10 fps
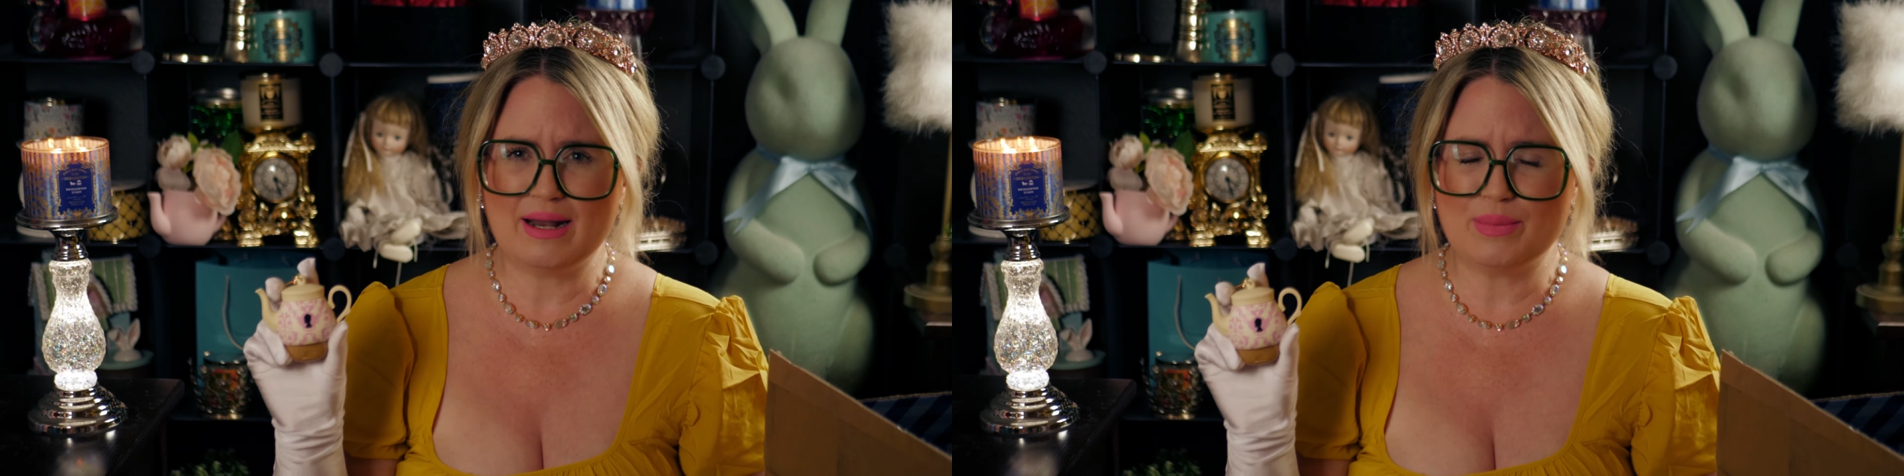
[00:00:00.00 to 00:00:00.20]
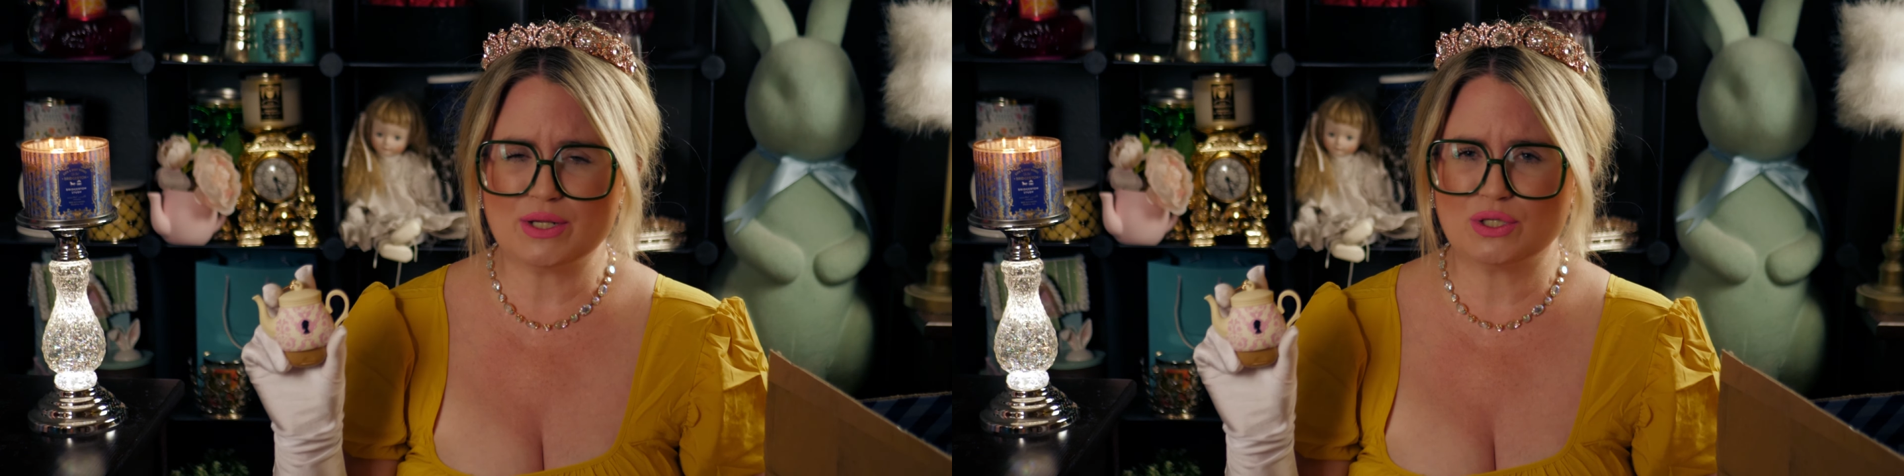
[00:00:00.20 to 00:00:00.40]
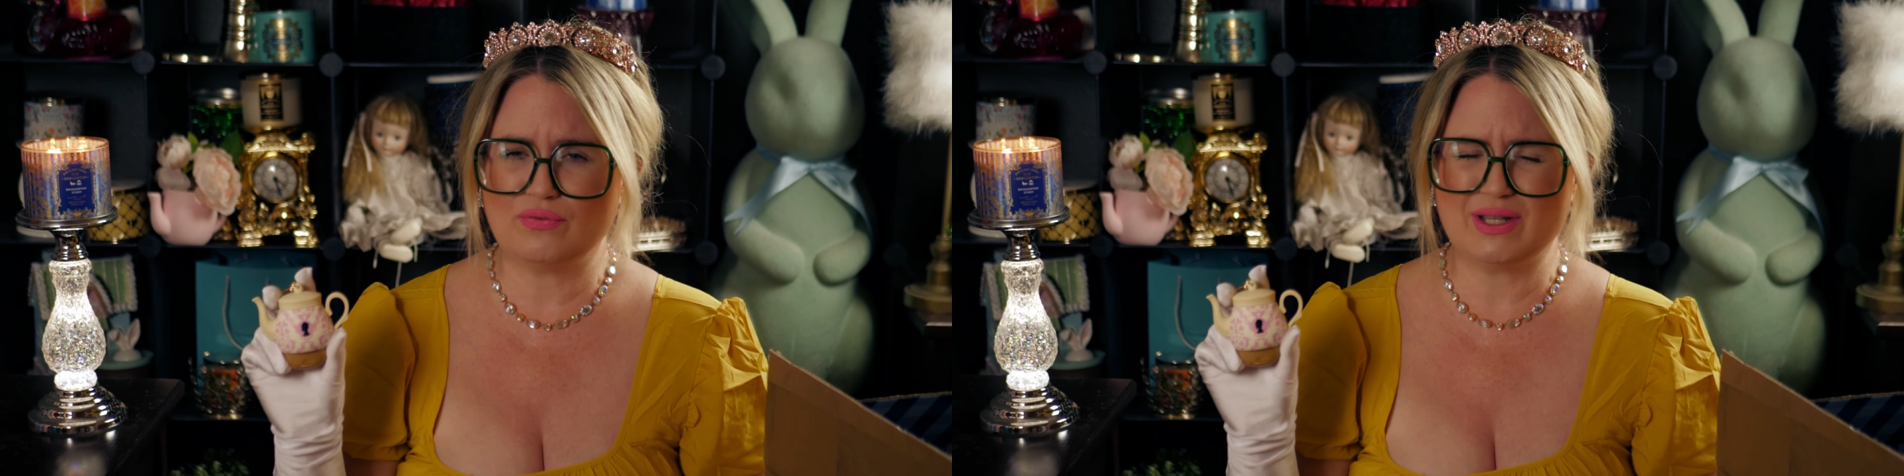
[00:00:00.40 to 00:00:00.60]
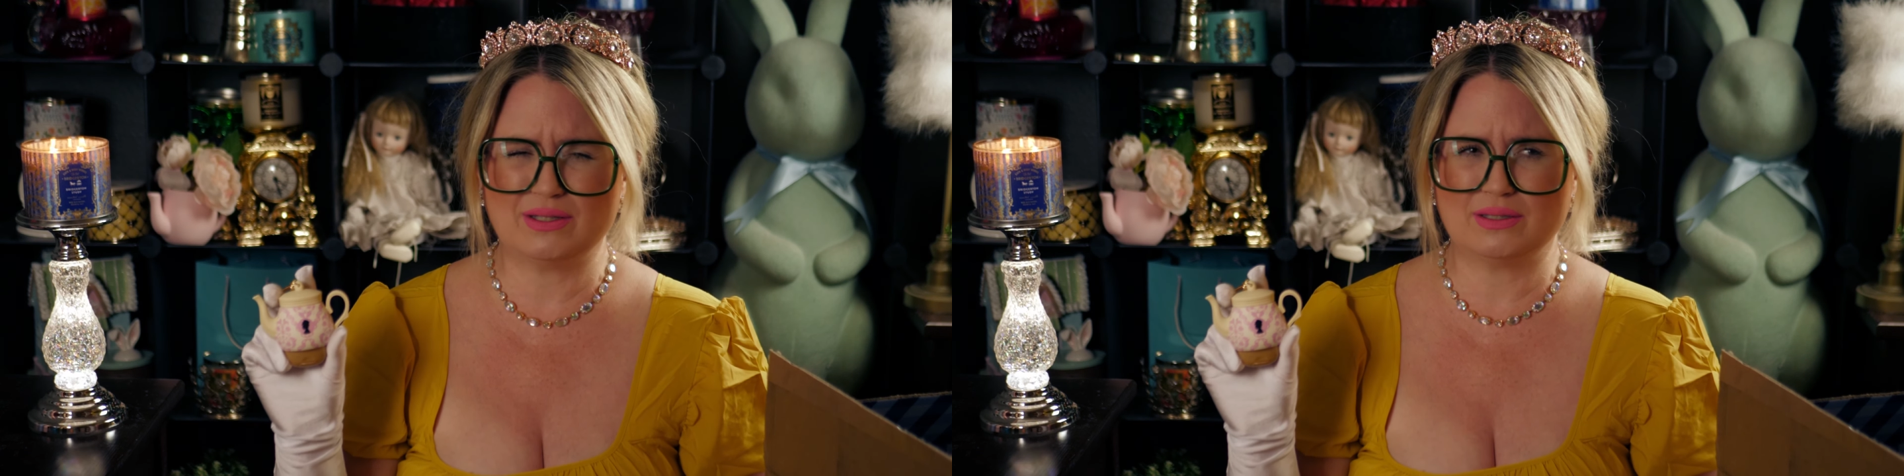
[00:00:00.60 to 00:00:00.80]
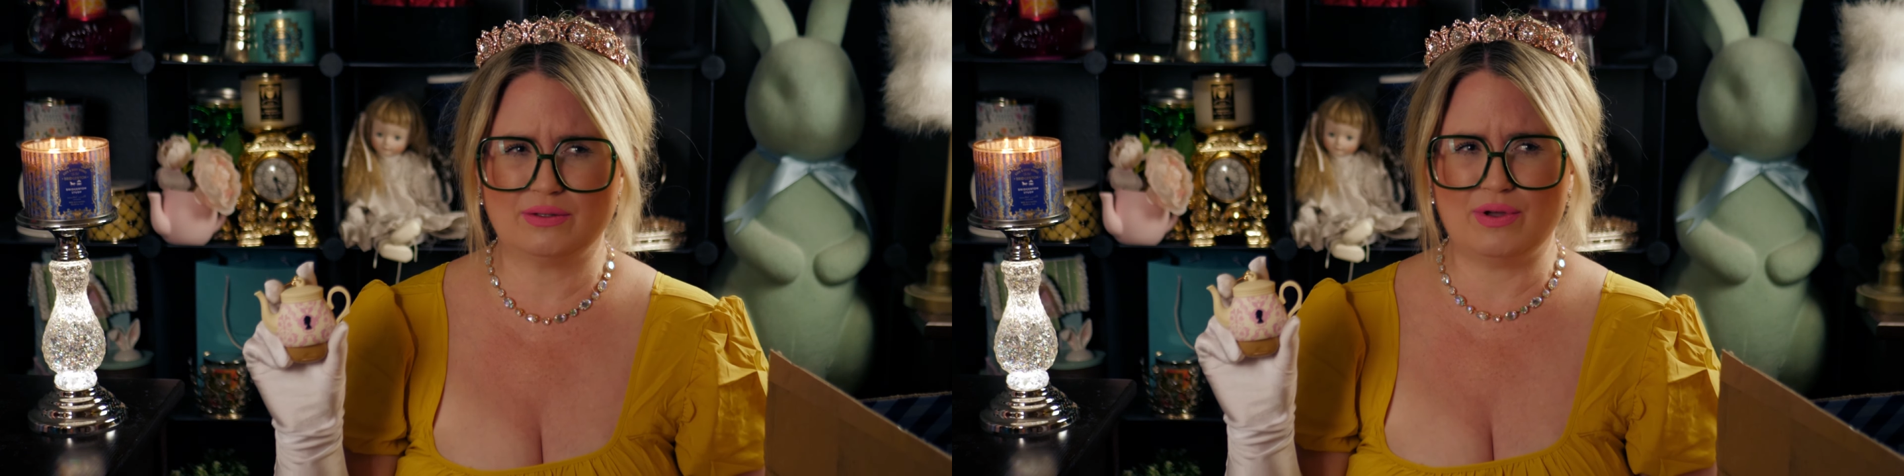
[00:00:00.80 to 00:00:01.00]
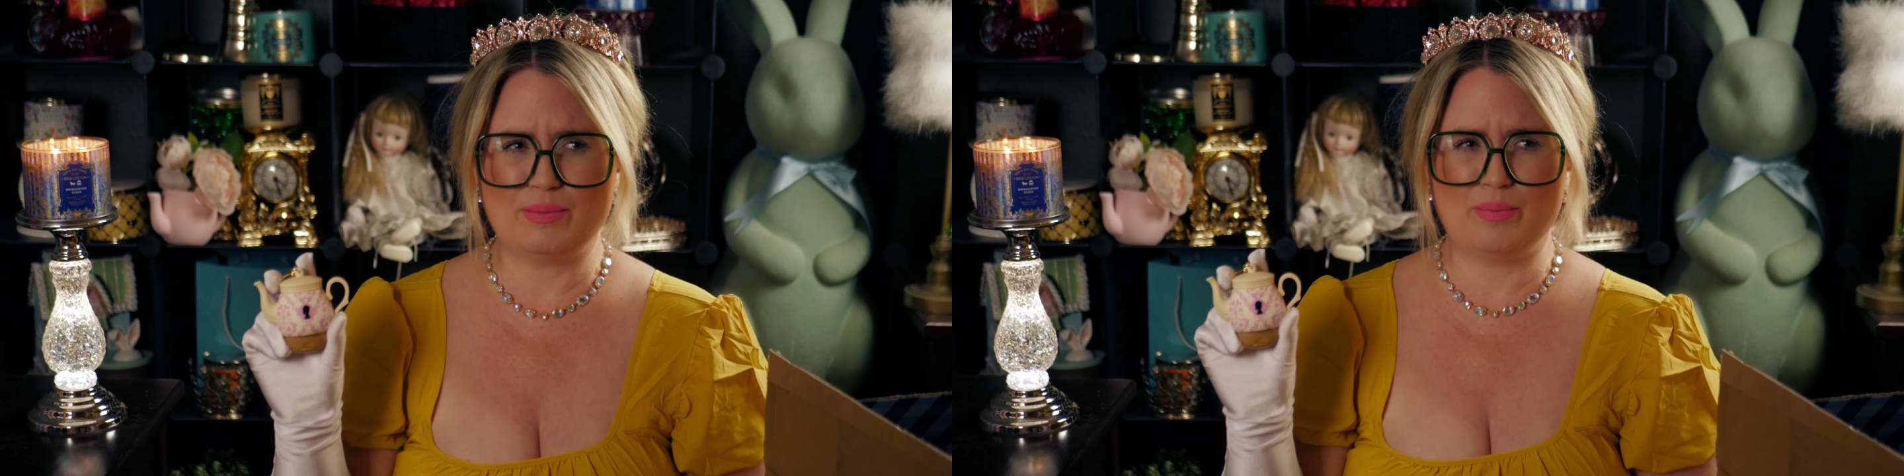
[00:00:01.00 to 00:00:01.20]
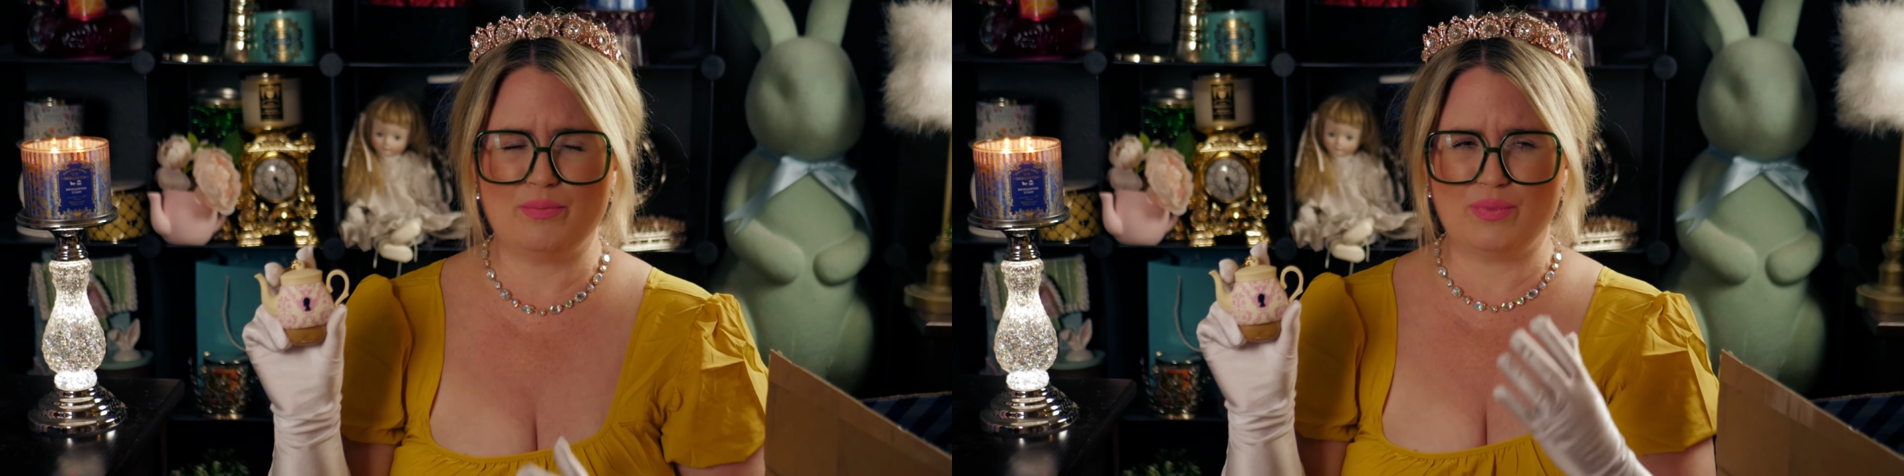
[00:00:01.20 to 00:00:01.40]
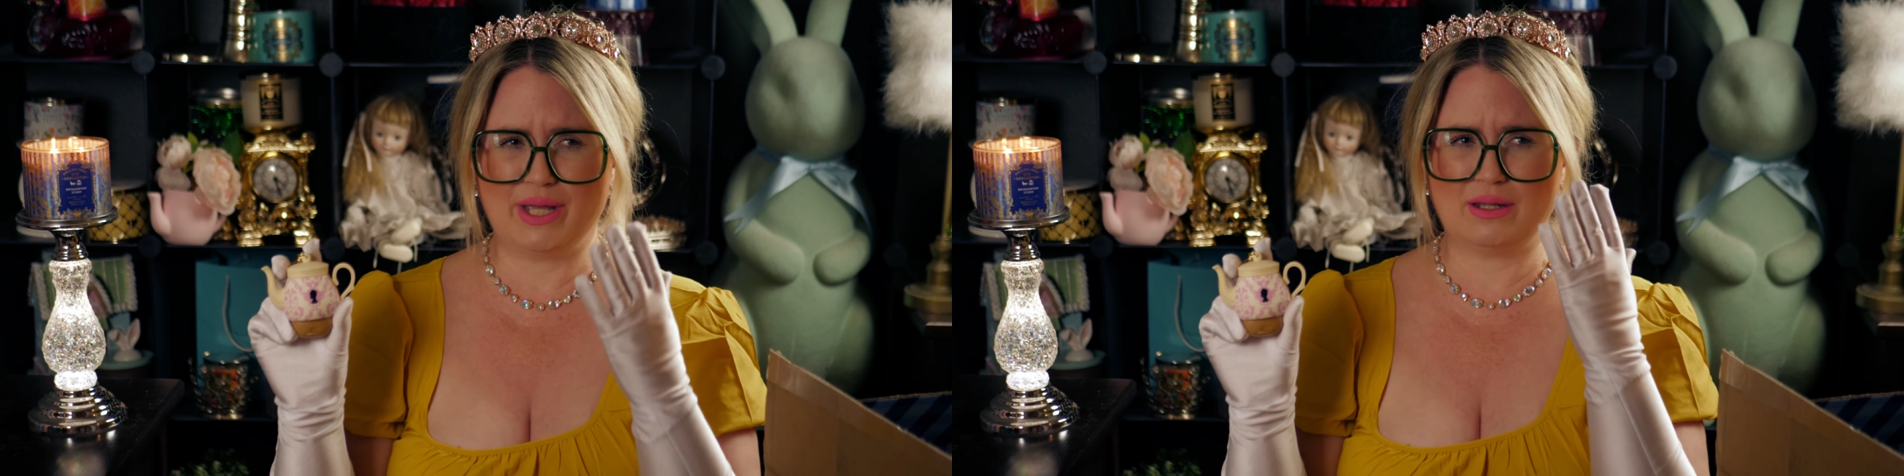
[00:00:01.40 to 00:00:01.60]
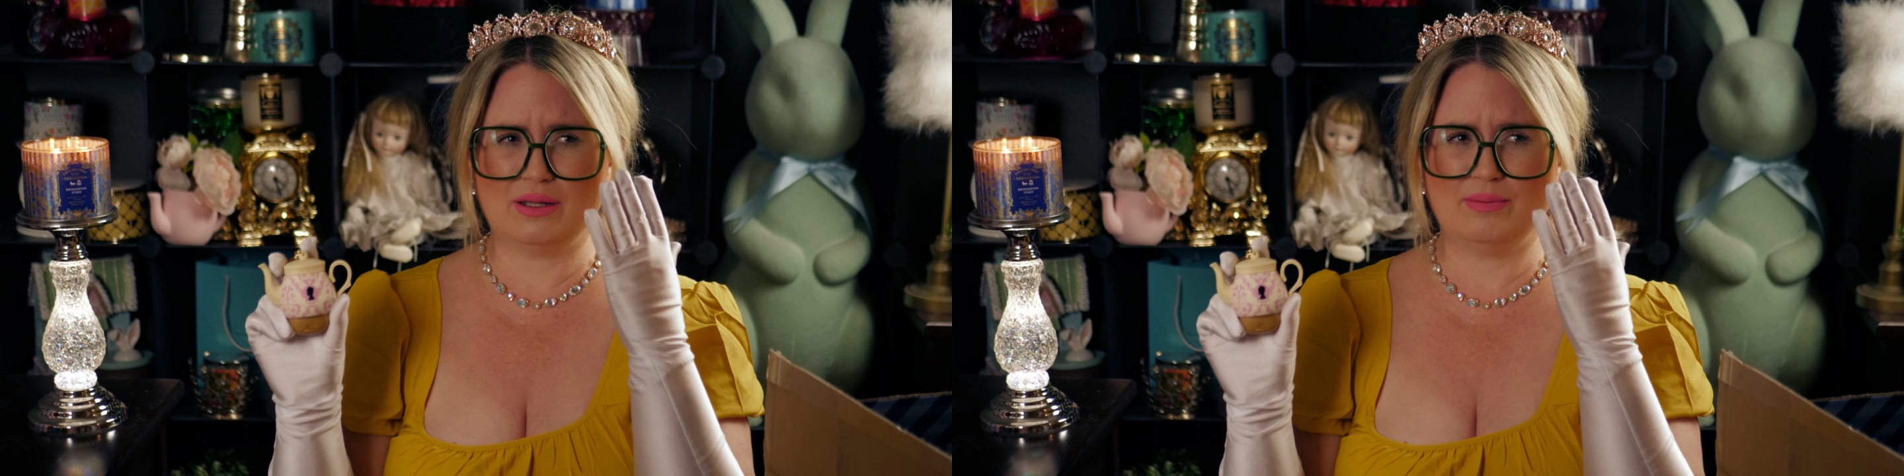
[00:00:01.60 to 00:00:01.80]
I'm not sure if I if I'm um, like